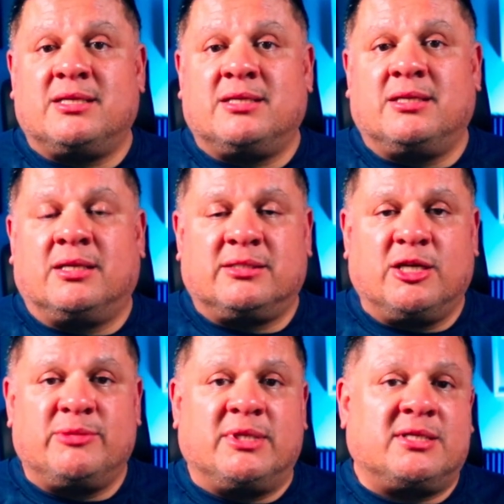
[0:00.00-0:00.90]

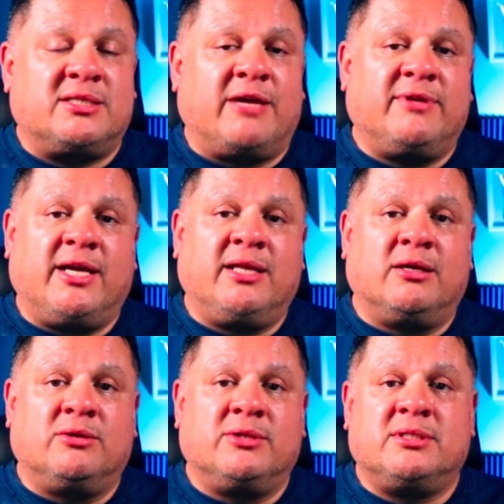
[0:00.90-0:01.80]
7A
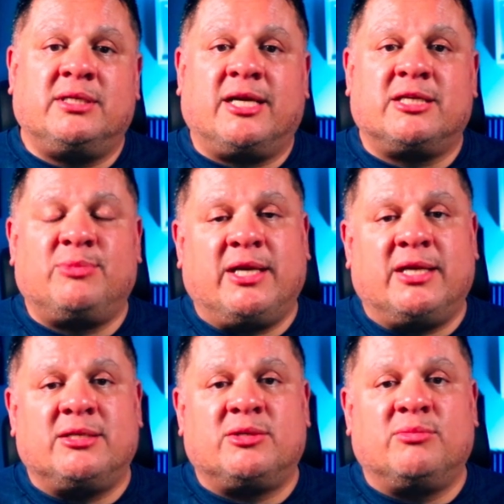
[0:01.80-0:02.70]
loan is the
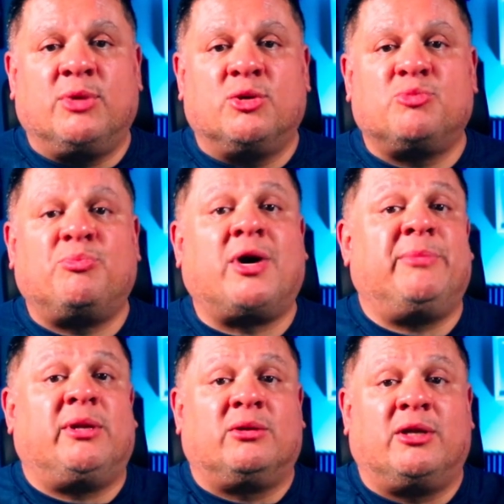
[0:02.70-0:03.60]
SBA's most
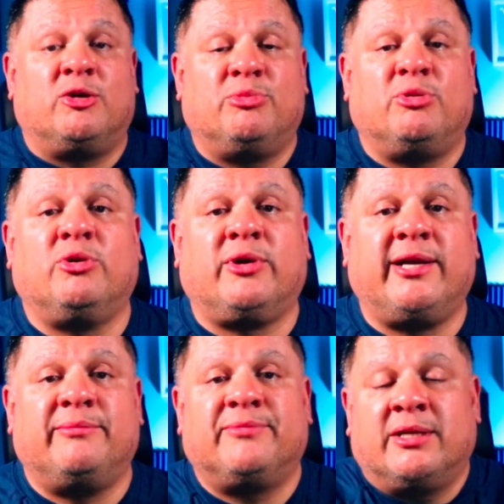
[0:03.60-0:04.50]
popular loan
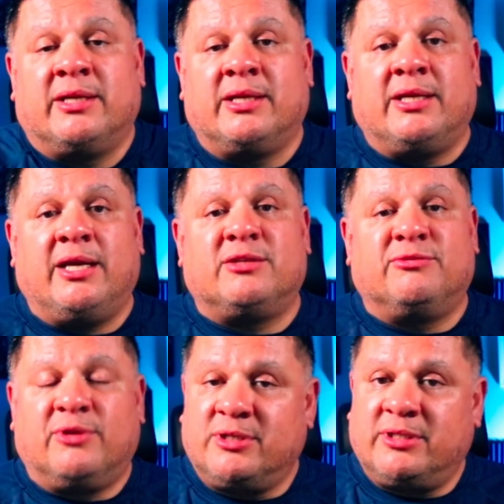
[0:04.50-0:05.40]
program. It's
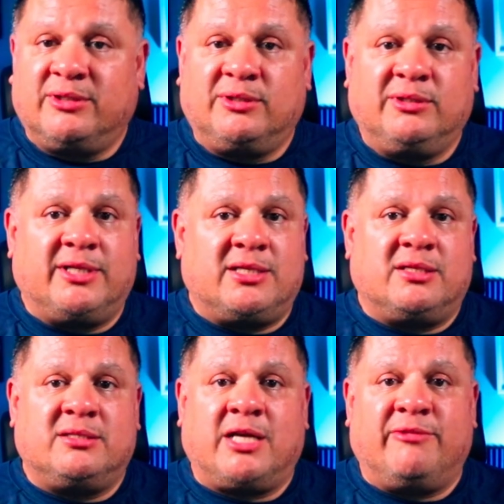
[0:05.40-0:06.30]
versatile. It's
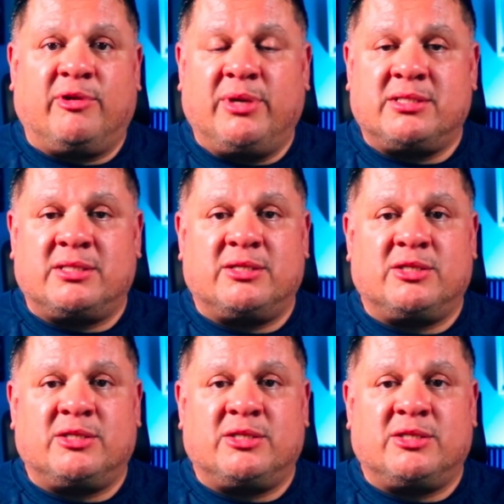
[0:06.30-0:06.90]
designed for businesses to